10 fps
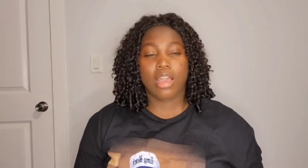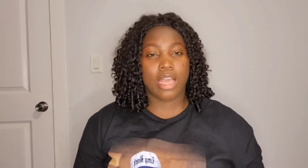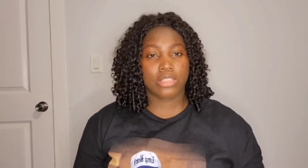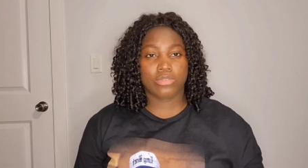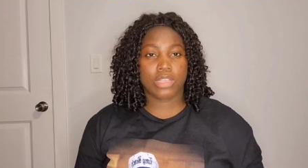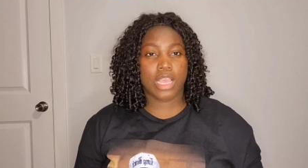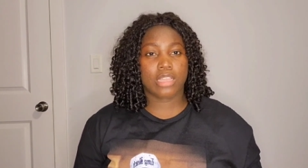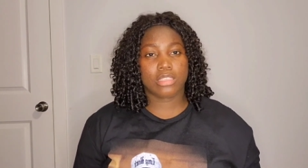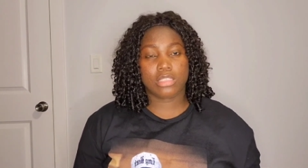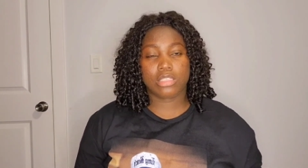as
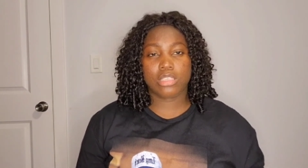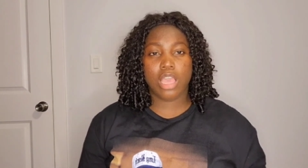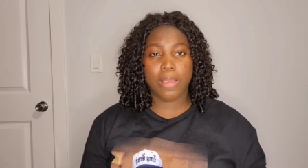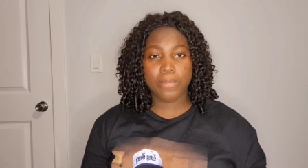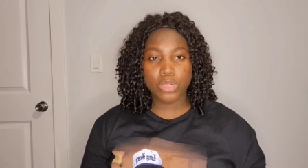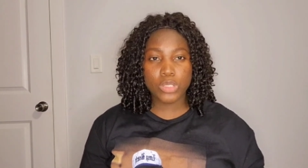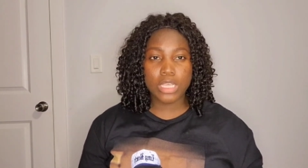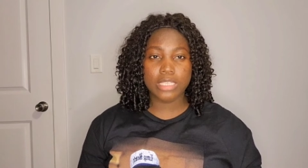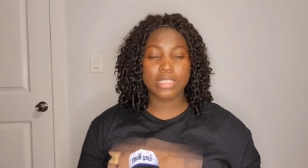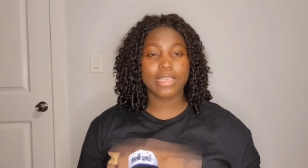regards this
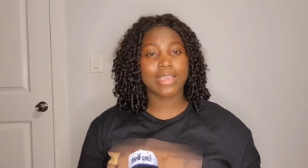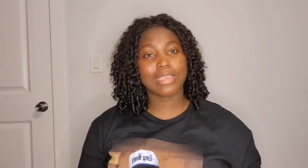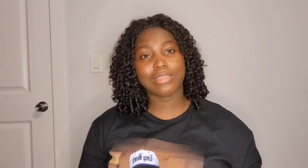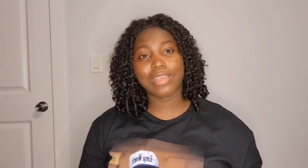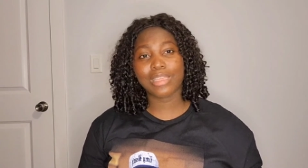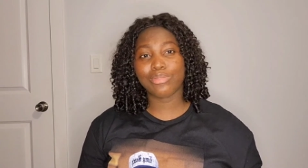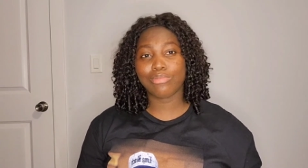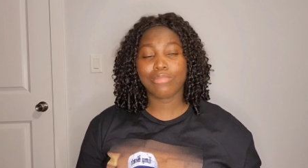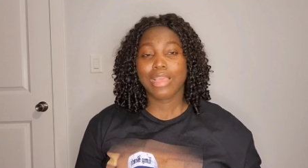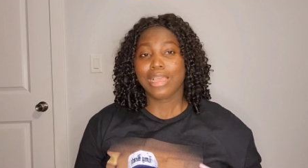process, in case I
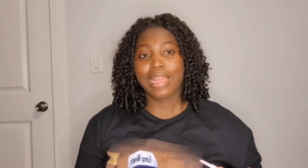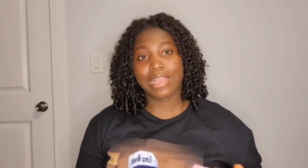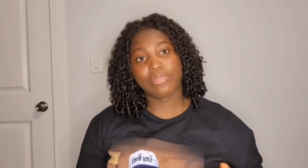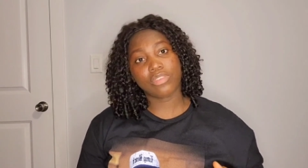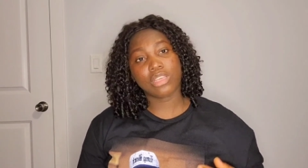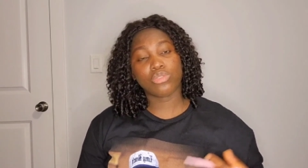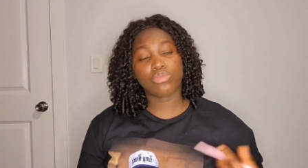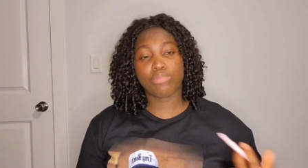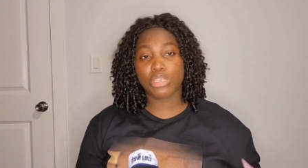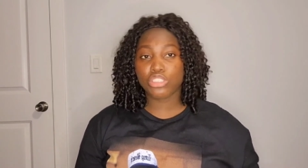forget to
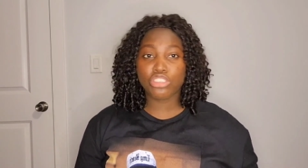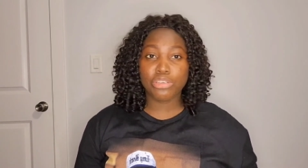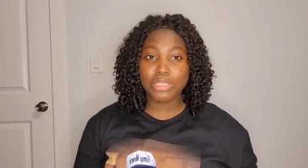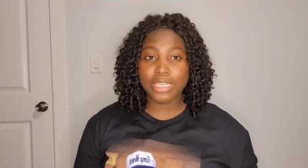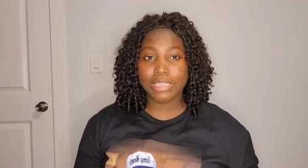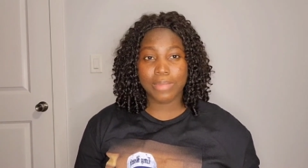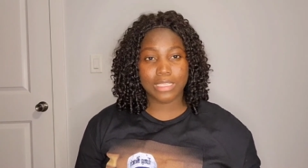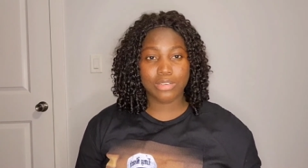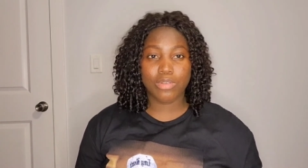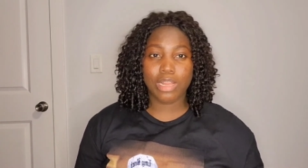mention any
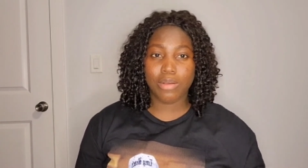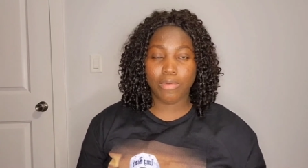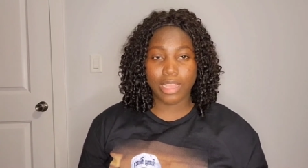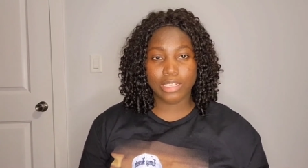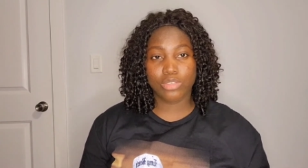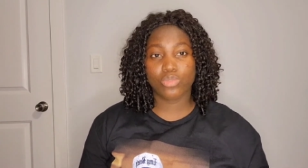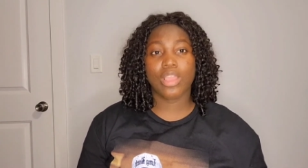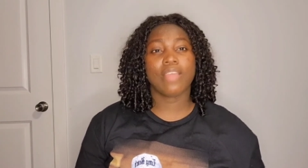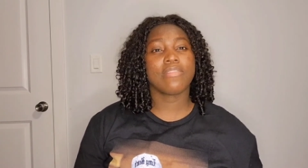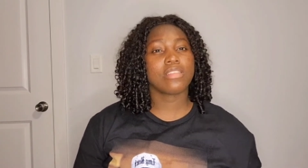particular one. So
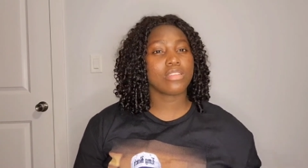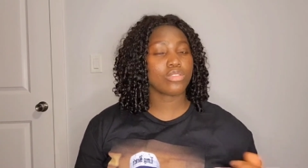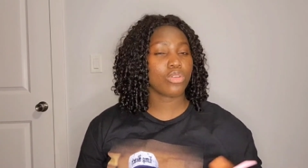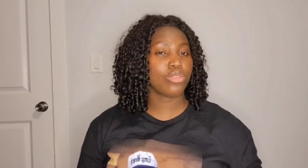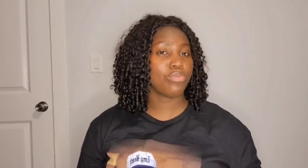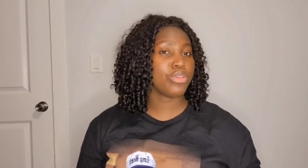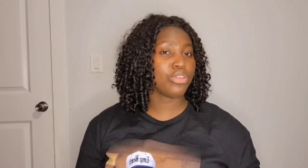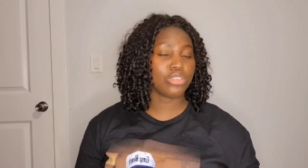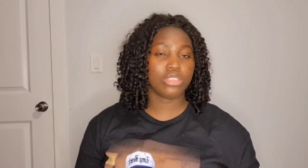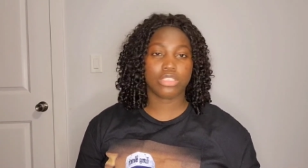everything is going to be
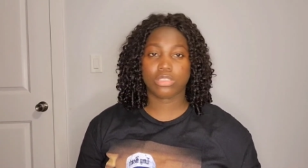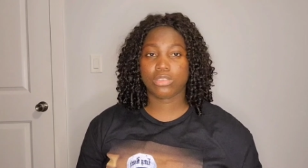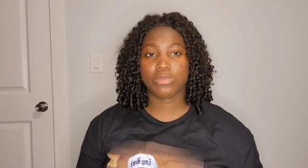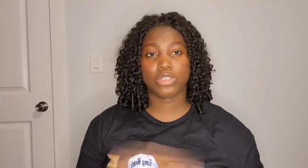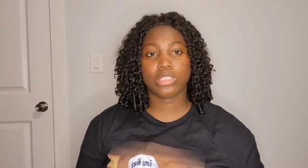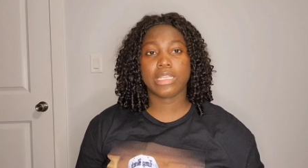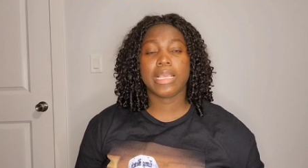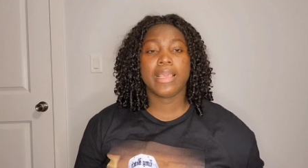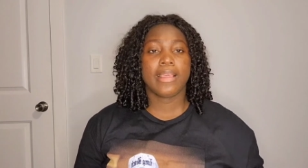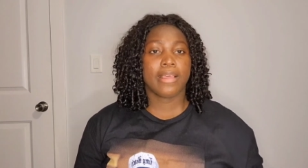on the description
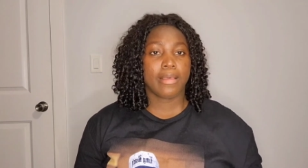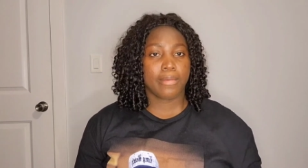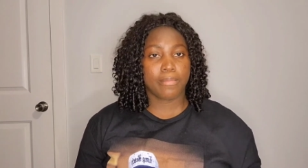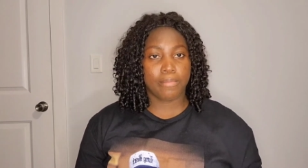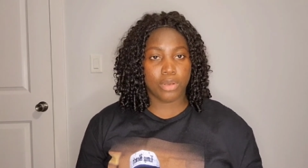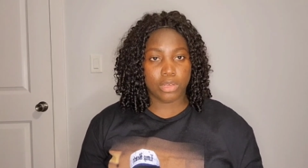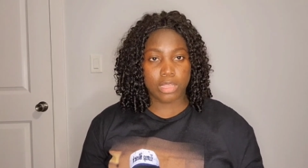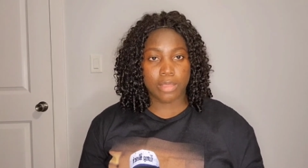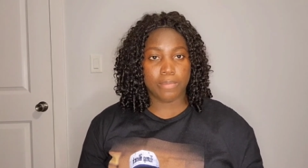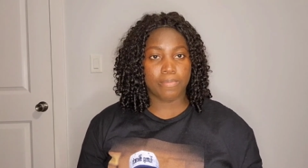
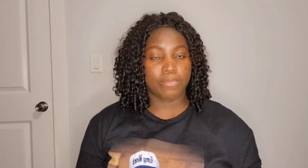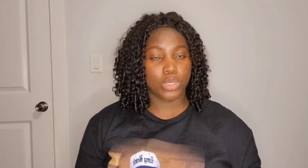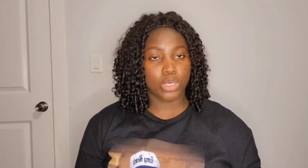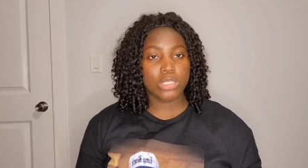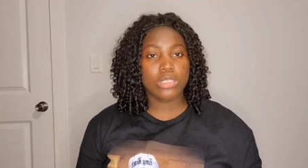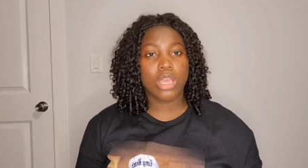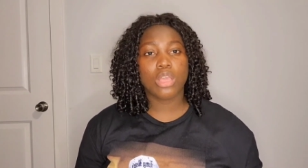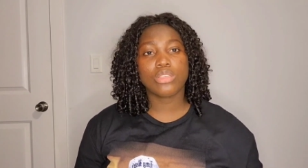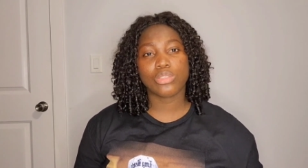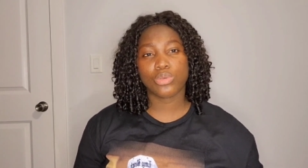box,
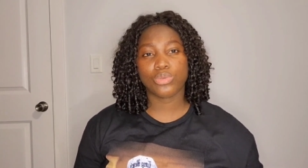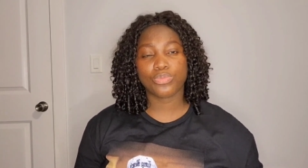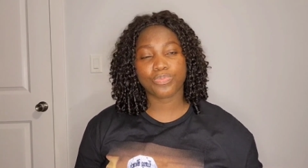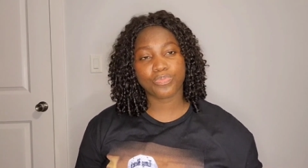so